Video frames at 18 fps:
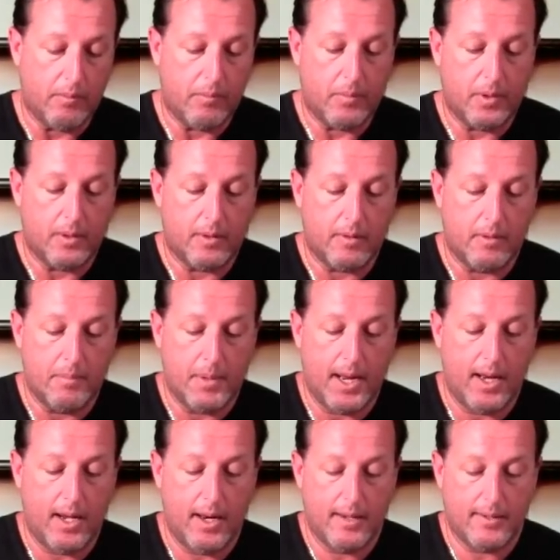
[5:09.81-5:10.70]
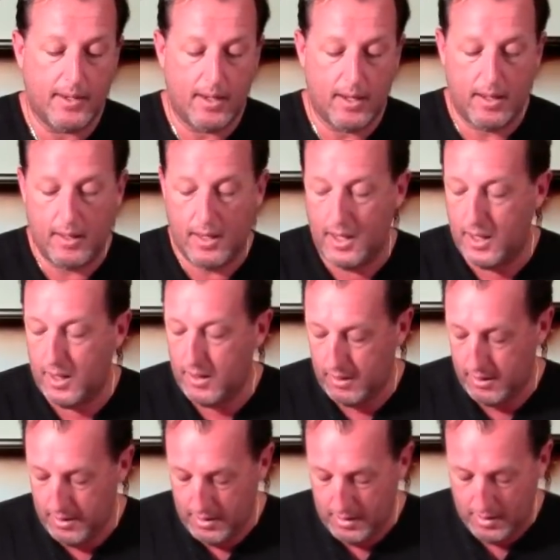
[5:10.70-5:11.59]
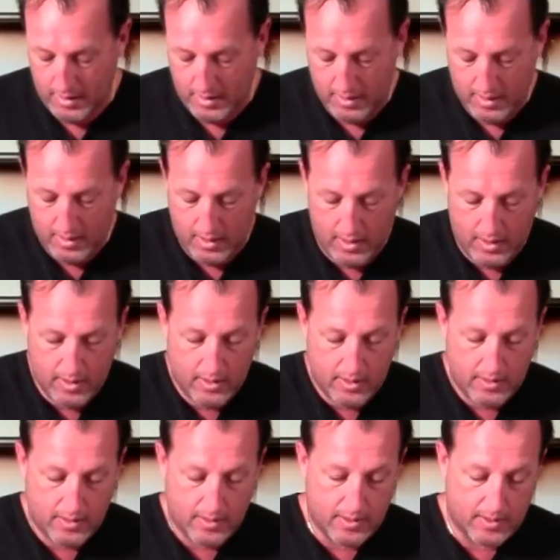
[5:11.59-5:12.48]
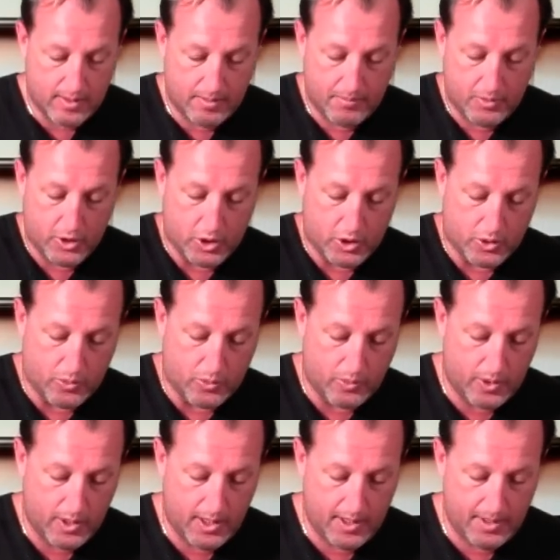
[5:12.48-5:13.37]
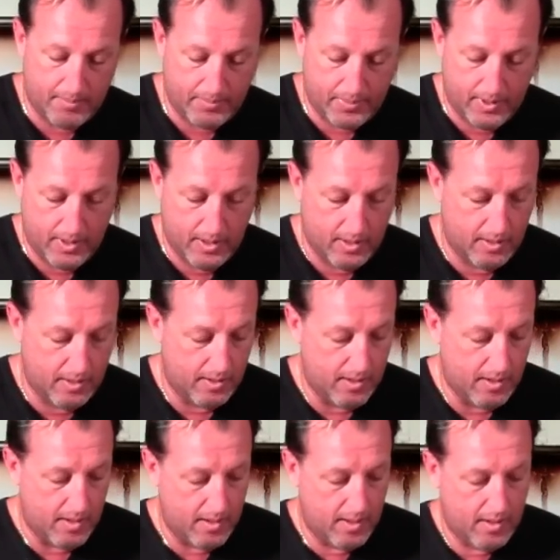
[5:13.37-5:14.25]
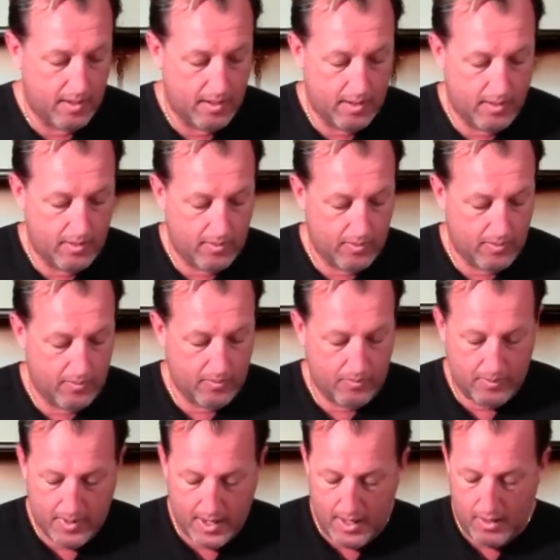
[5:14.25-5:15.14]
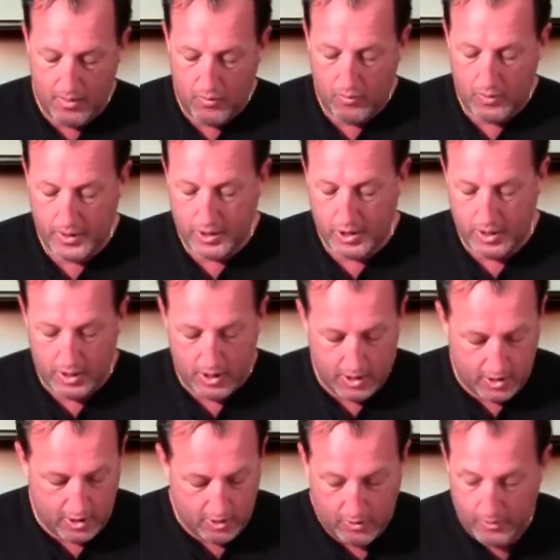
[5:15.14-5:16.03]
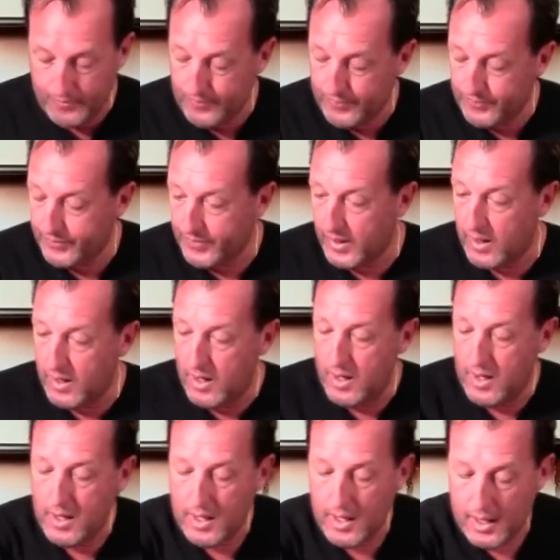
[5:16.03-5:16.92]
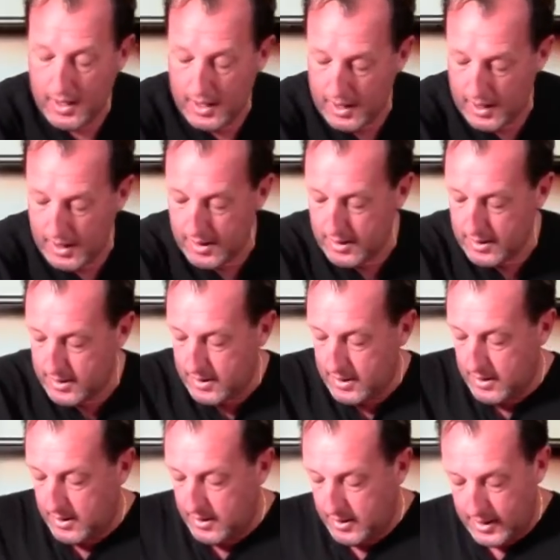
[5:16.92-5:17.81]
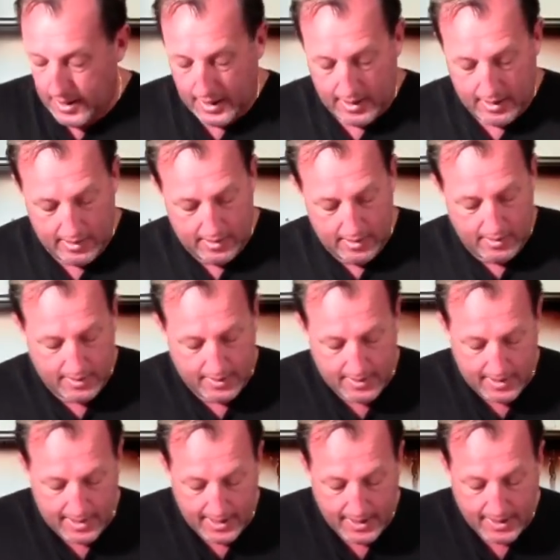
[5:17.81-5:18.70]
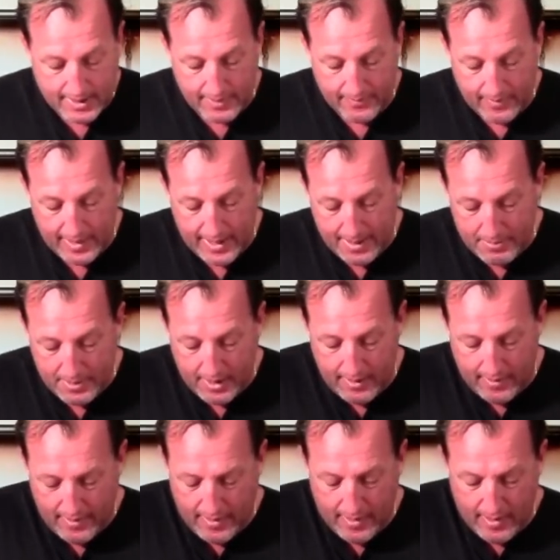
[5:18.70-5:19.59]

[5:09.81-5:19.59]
Put the mayonnaise on there. Some shrimp. Then what you do is take a little slice of lemon.